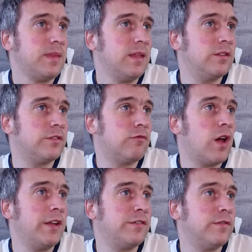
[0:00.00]
So
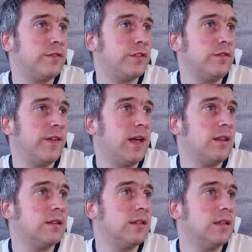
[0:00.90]
Rice, Soufal,
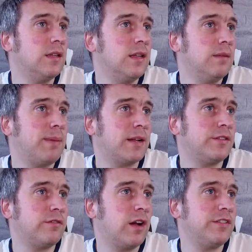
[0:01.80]
back to
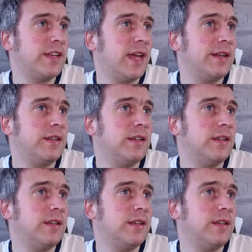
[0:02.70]
Rice again.